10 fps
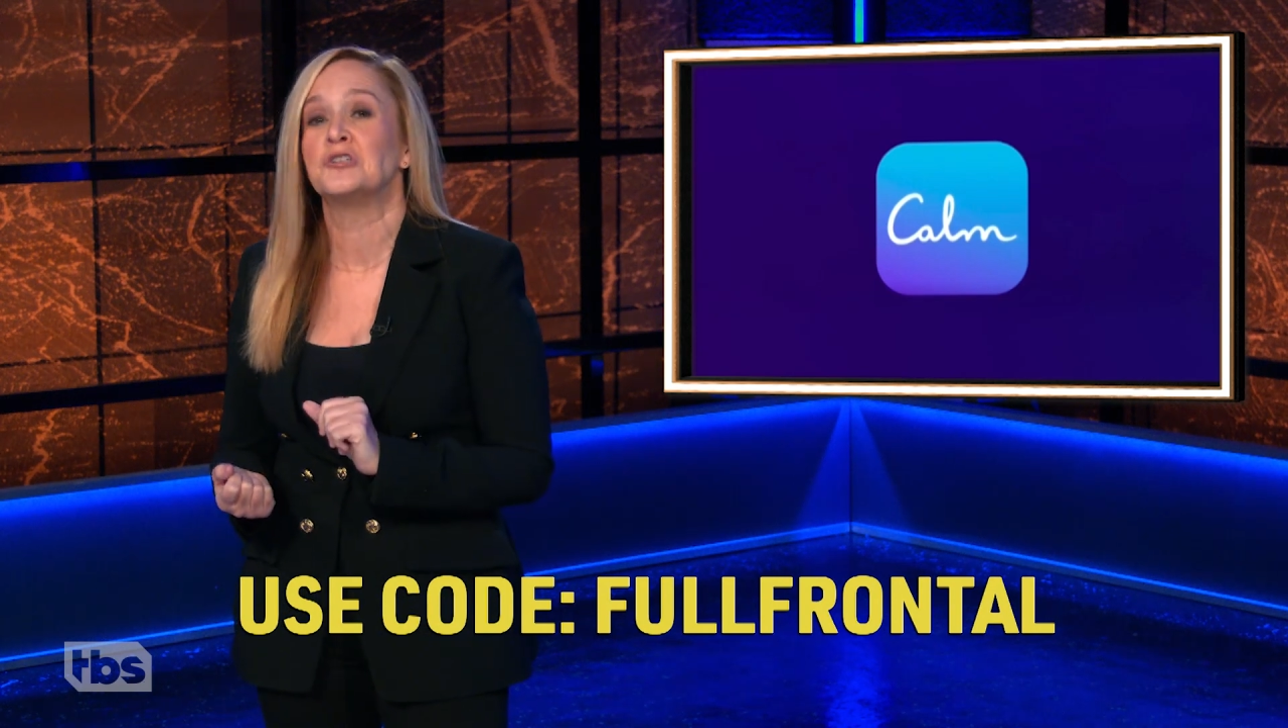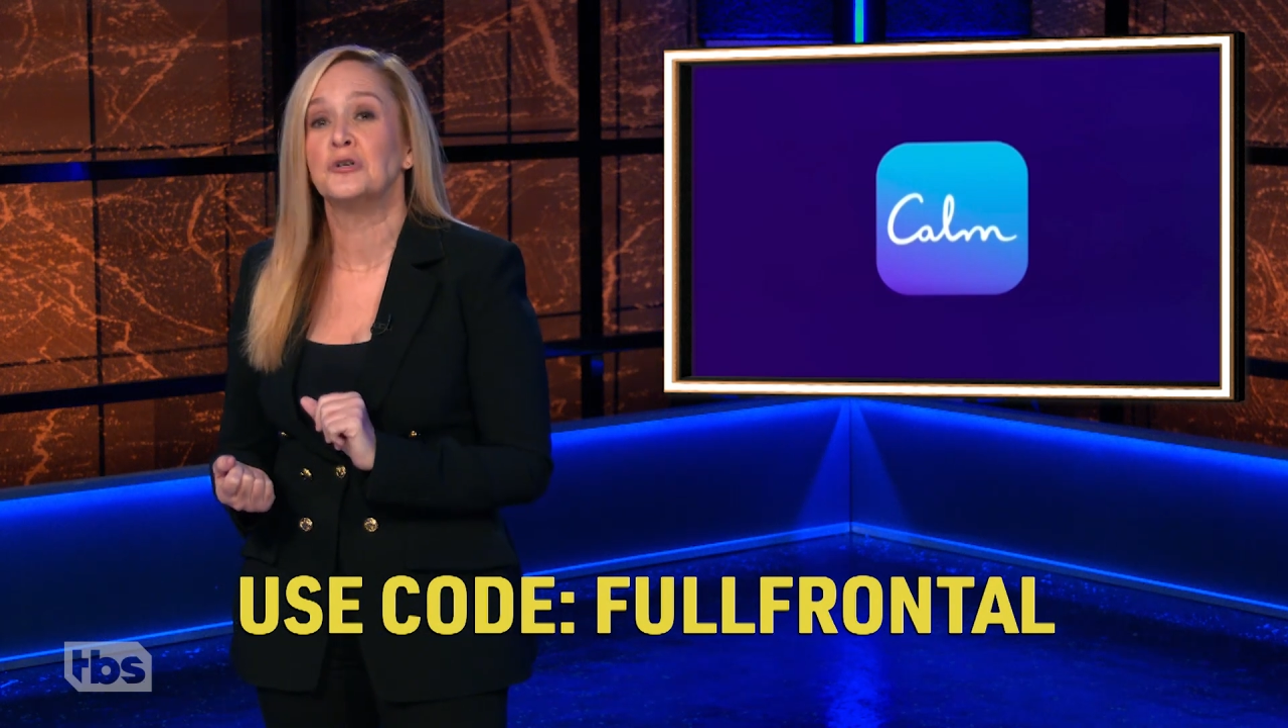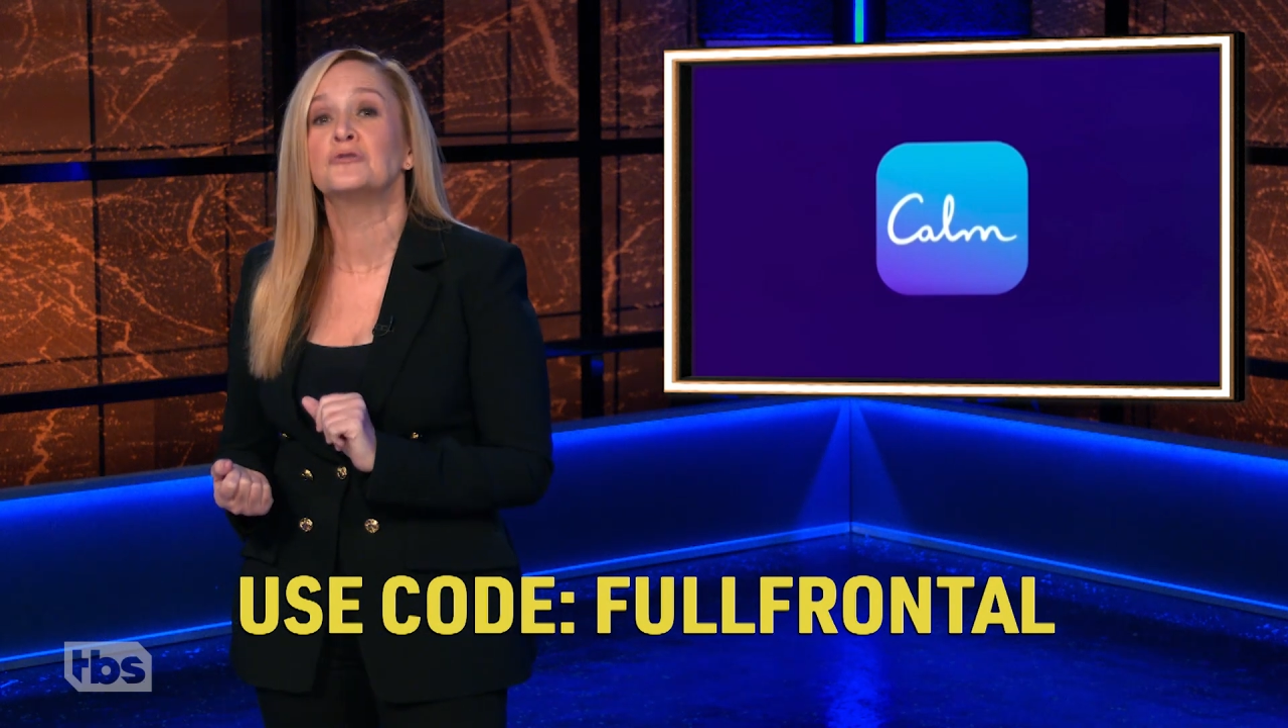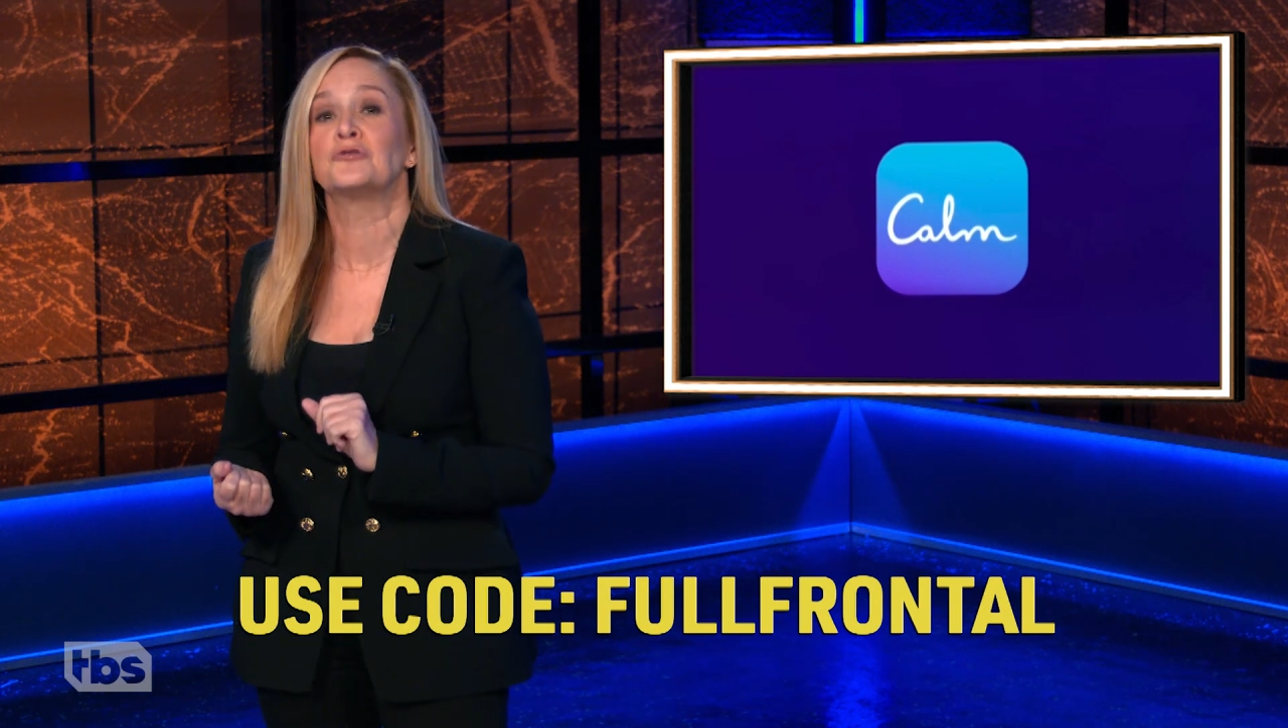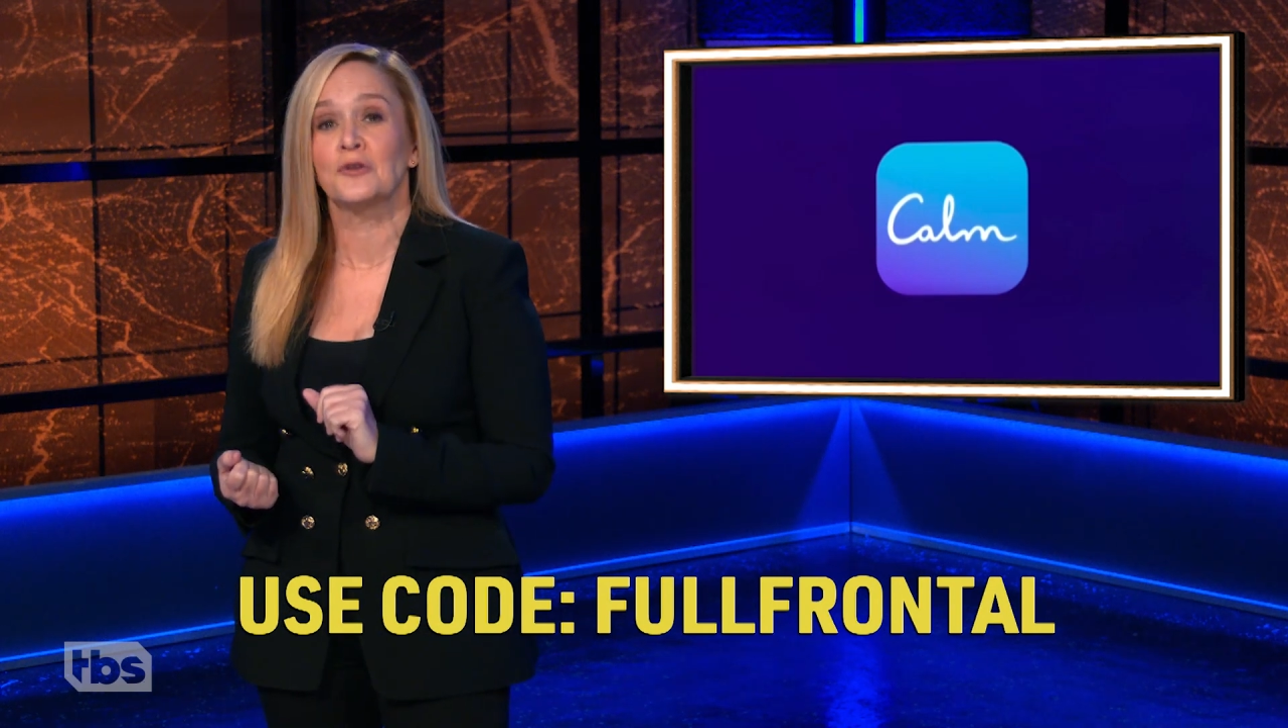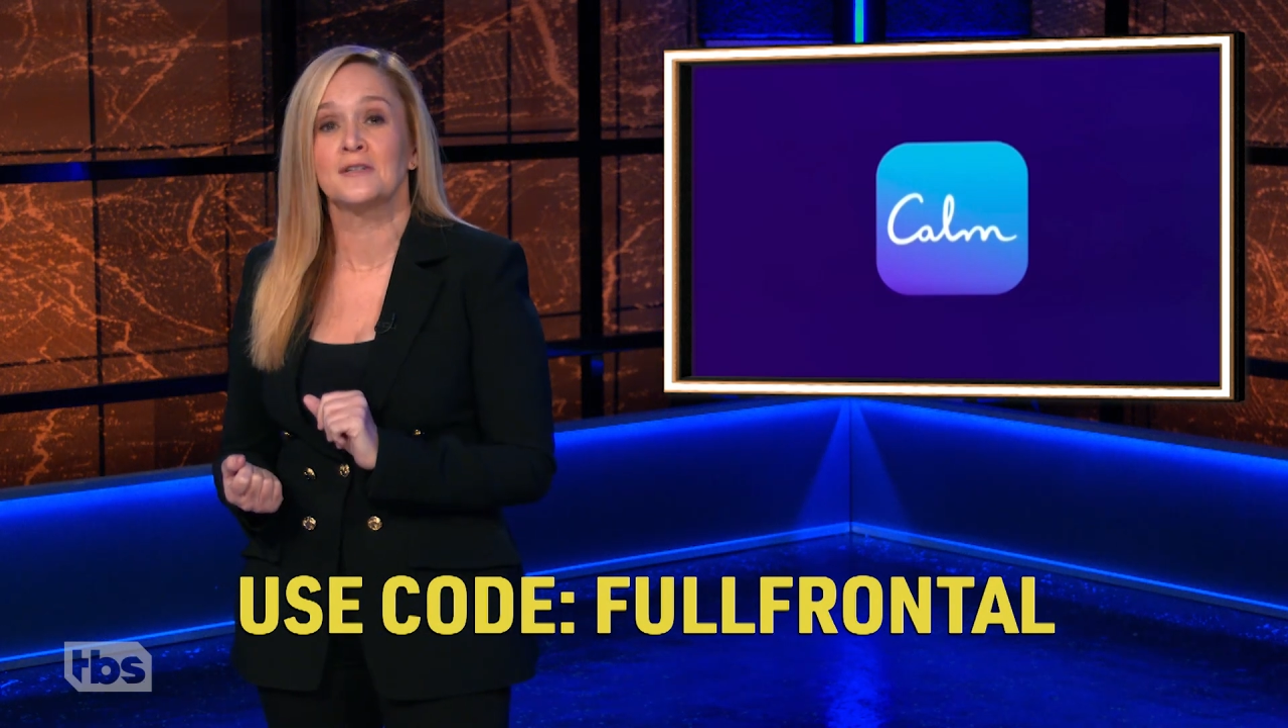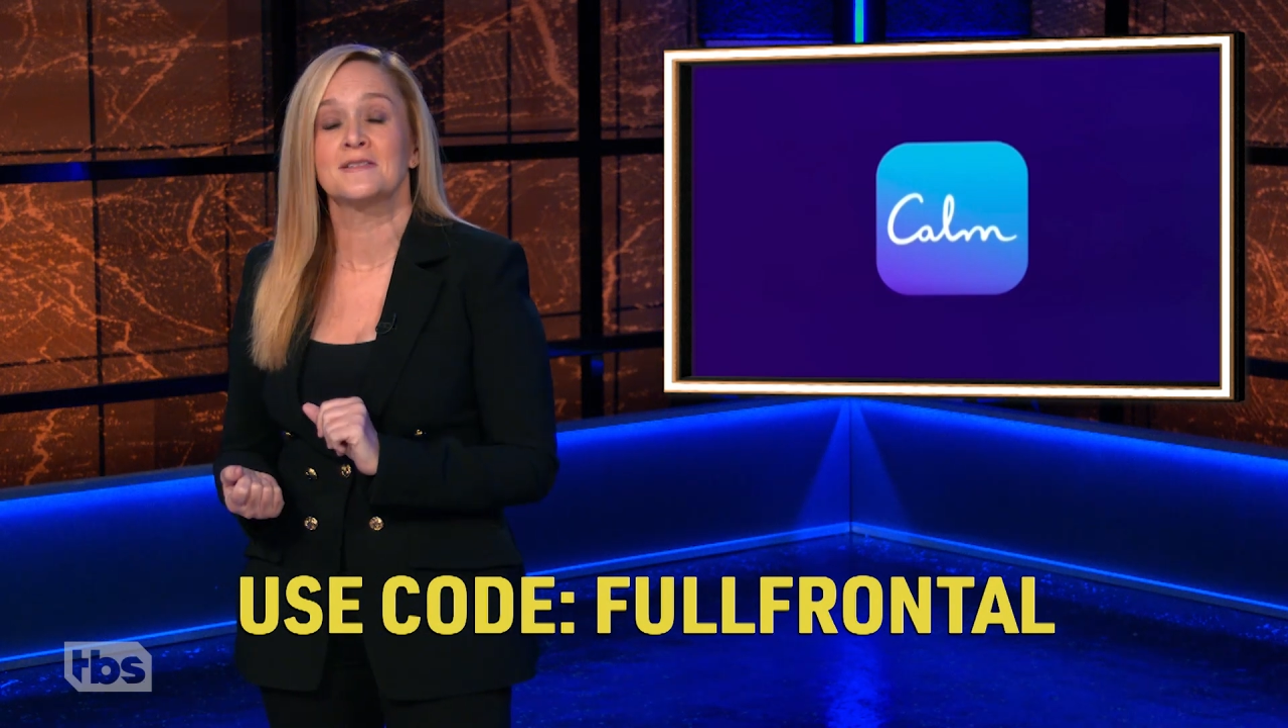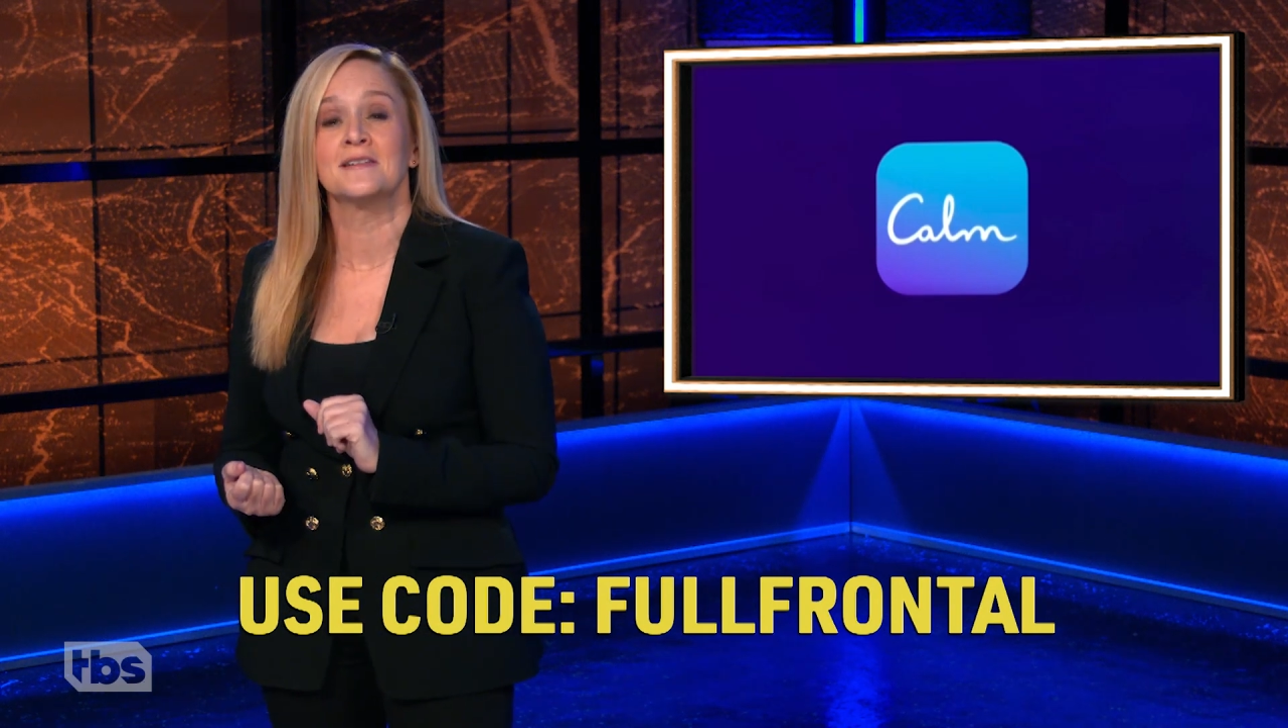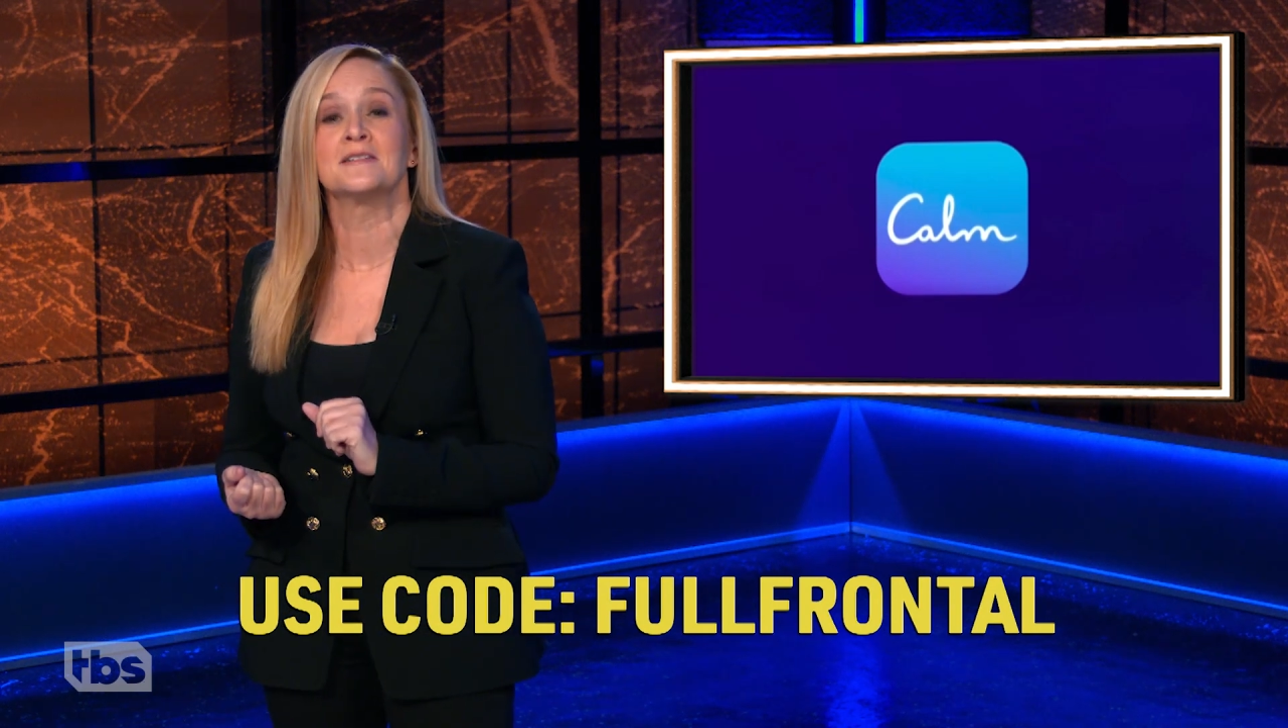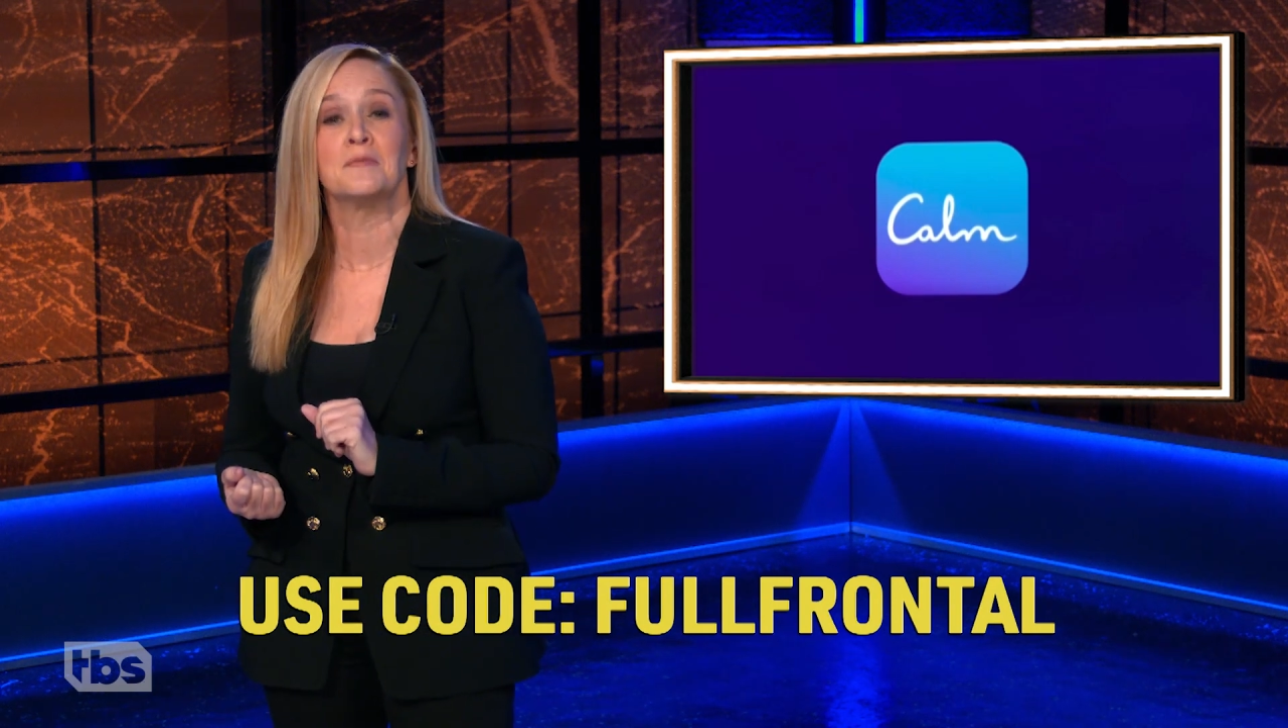Jo Jorgensen